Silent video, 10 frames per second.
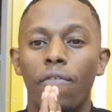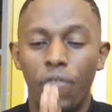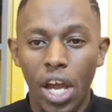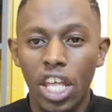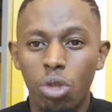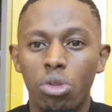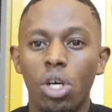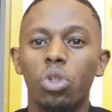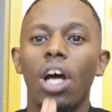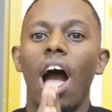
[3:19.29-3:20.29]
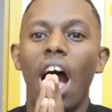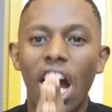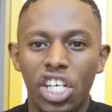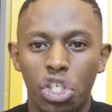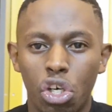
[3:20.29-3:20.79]
faith without
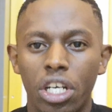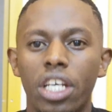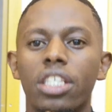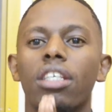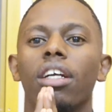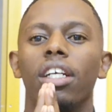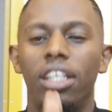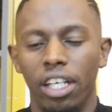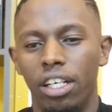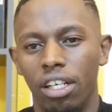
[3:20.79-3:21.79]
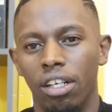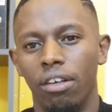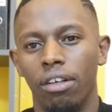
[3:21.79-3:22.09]
action is dead.